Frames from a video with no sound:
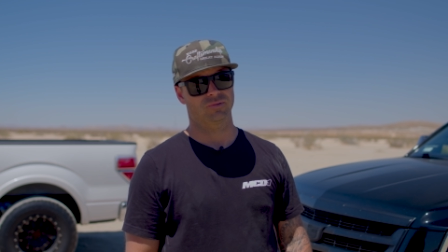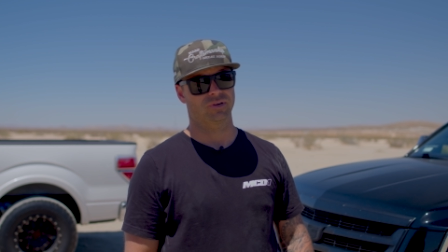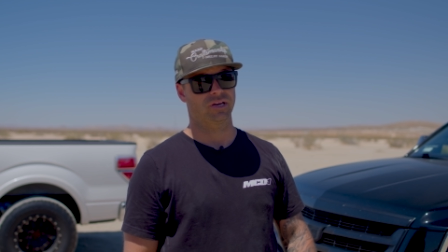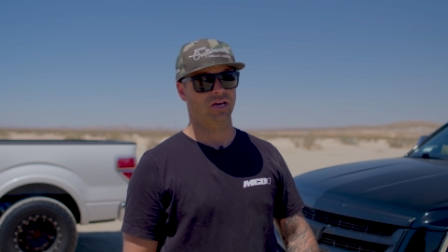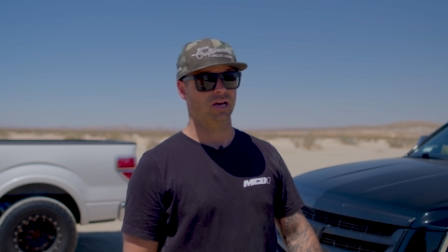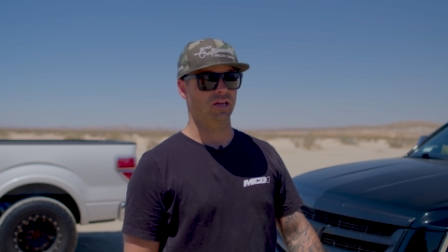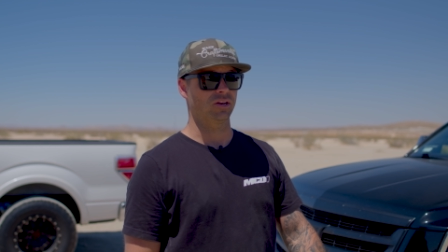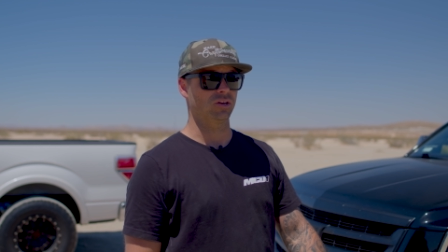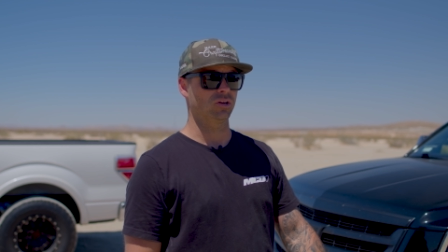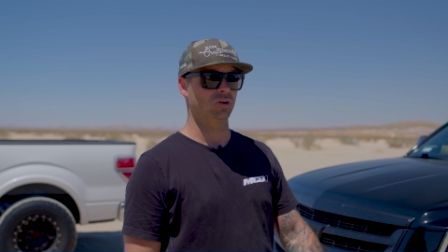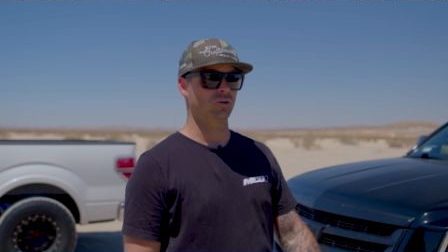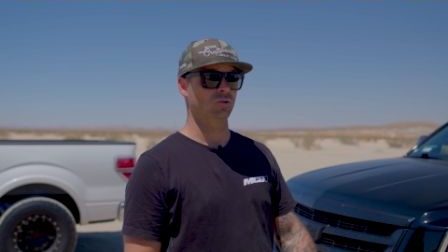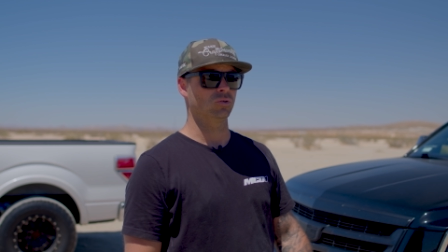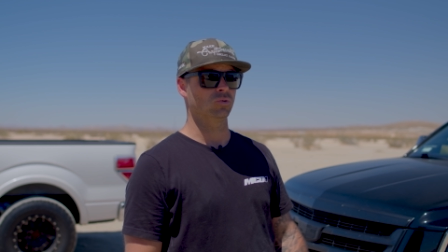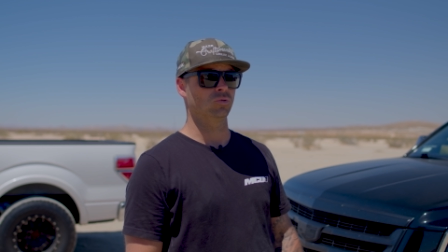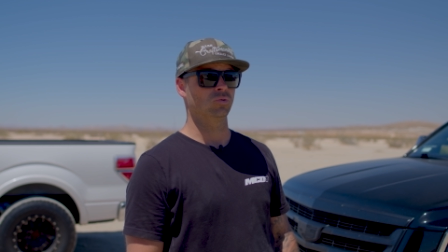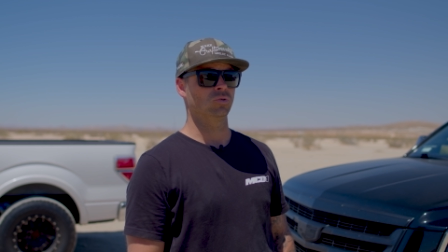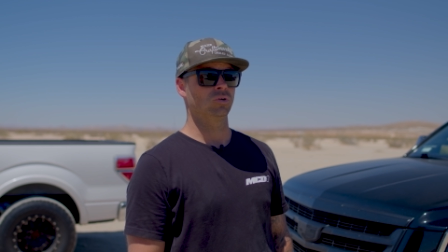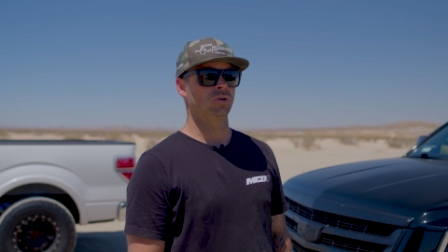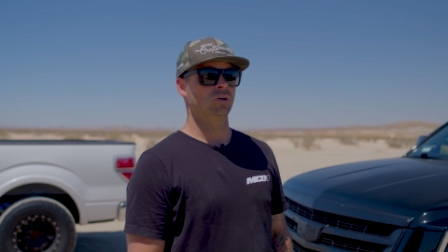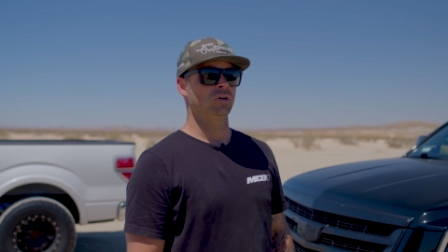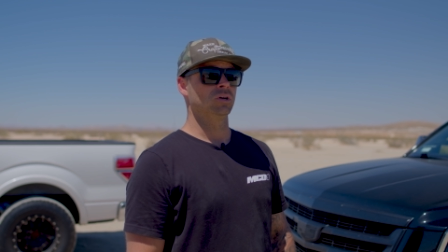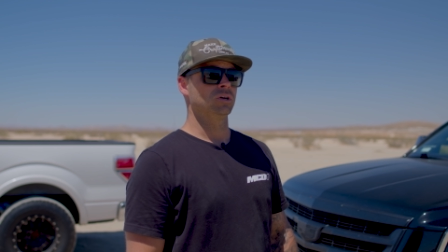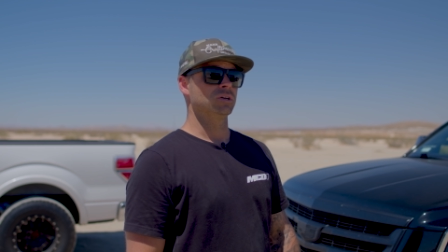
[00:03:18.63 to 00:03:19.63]
We had
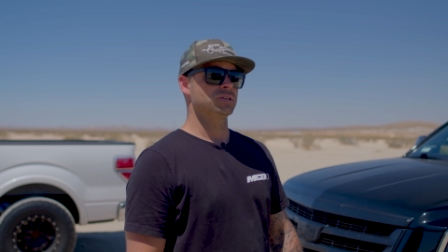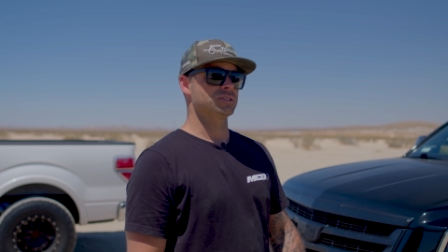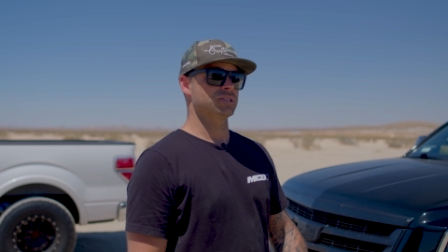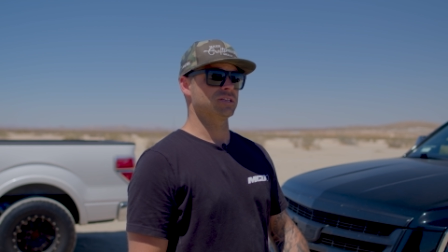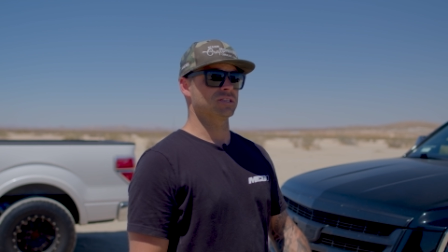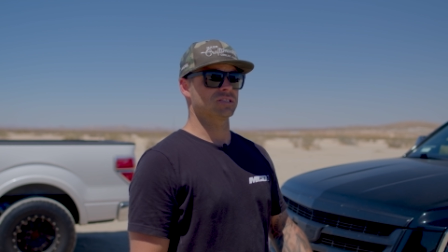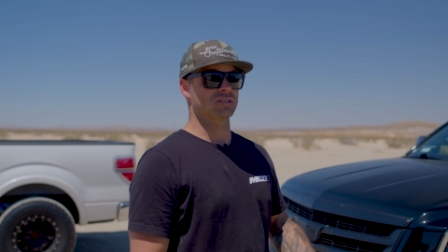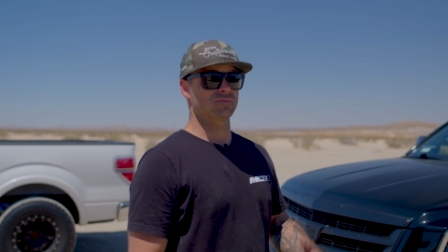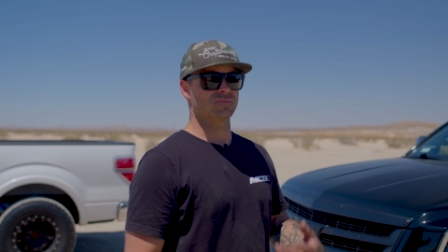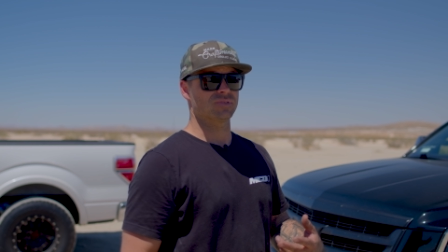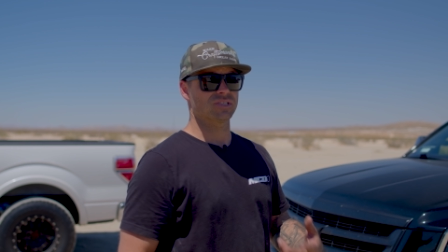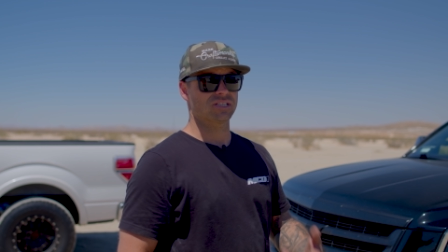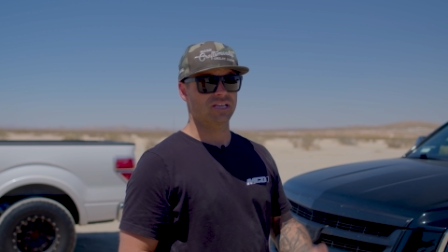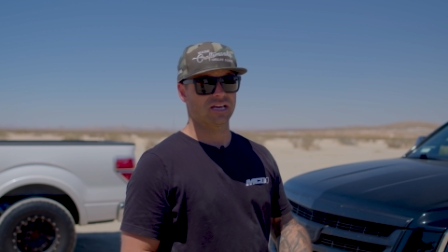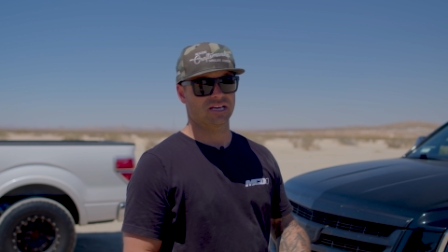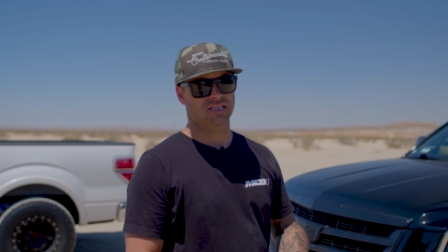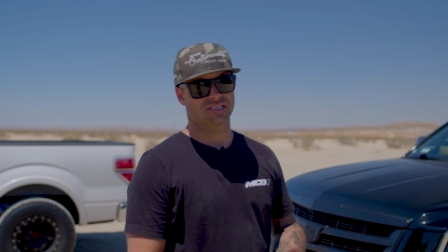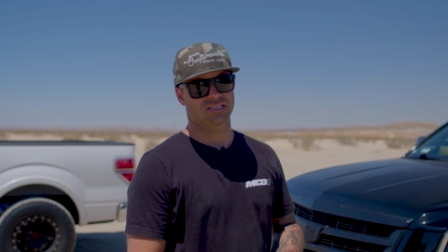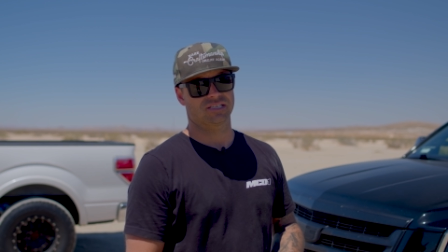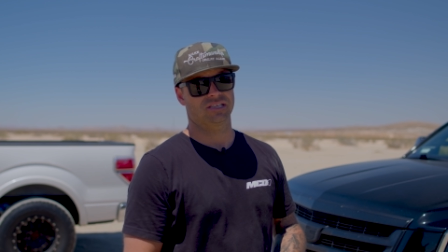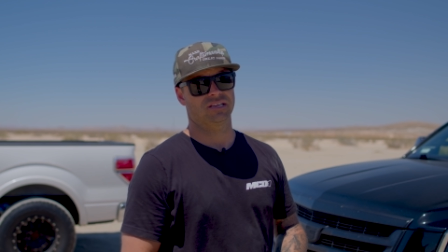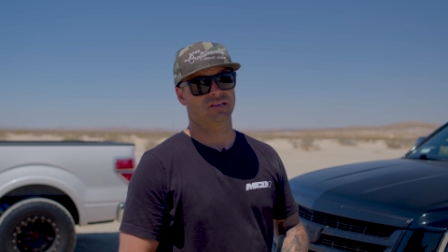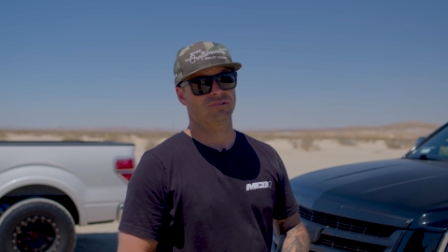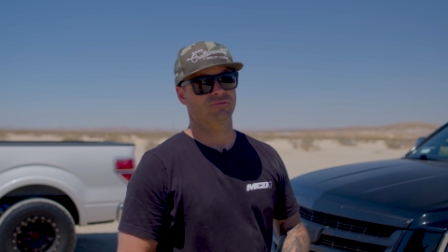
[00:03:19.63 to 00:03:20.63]
no systems
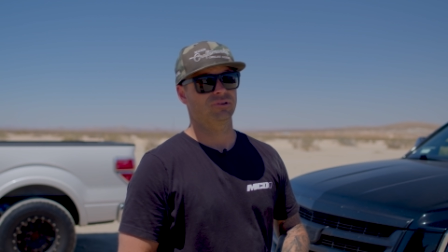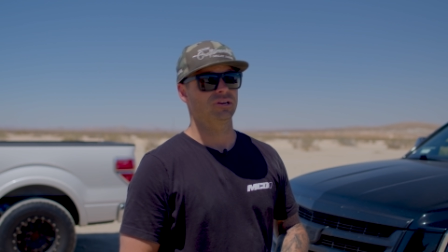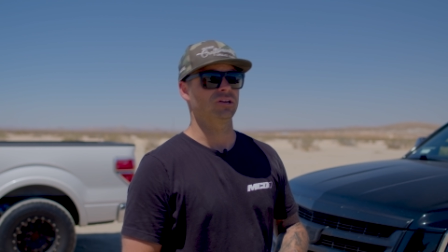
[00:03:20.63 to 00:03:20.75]
testing.